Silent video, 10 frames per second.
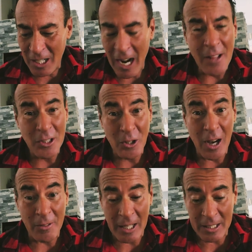I think you'll
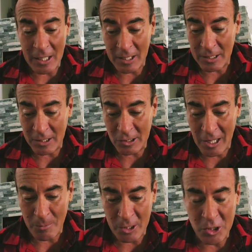have a lot of good
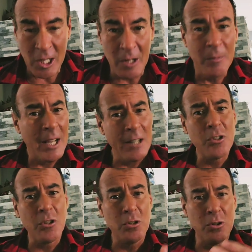time on this channel. And there's
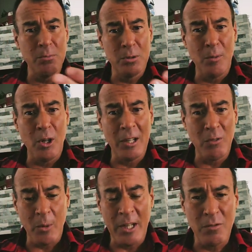also some small
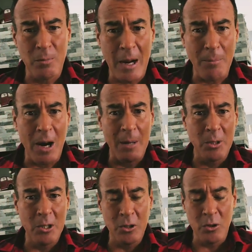giveaways from my pocket,
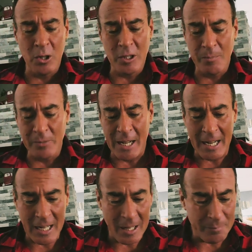yours,
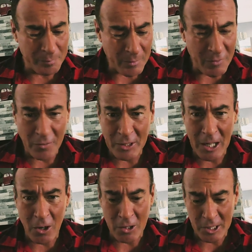
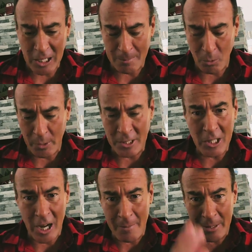$50 in a couple weeks,
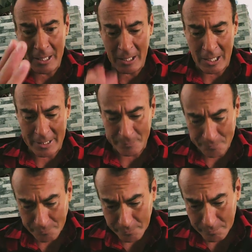comment and like.
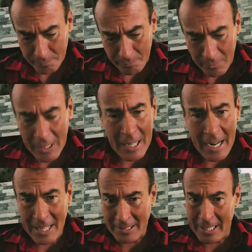
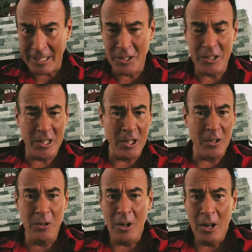As a lot of you
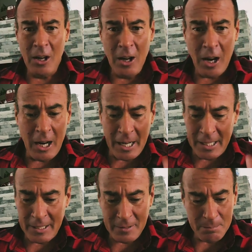know,
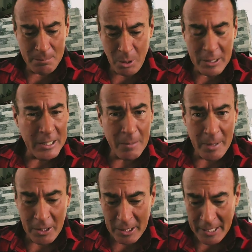I put it in the
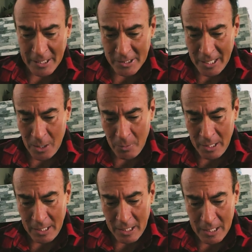mail the next day, and
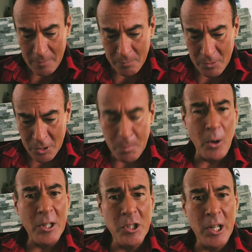we
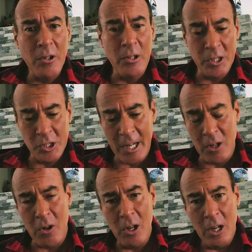support each other on this
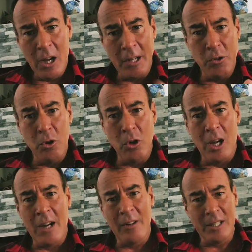channel. I do go
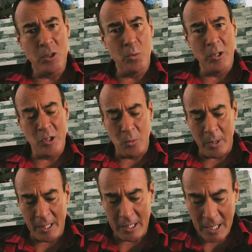live at least once a
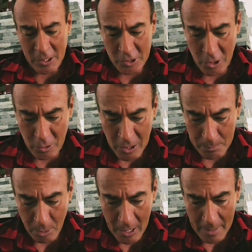week, so
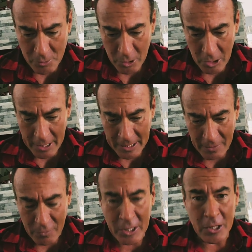perhaps on liking the
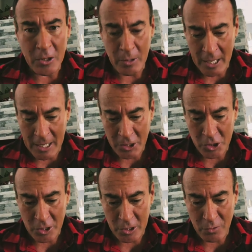video and
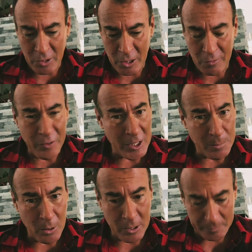sharing this video on
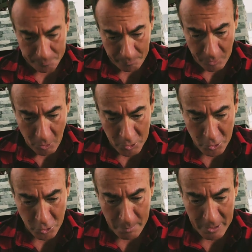Facebook or a
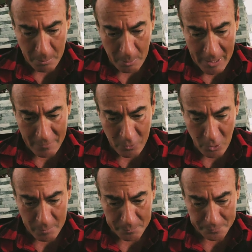social media platform.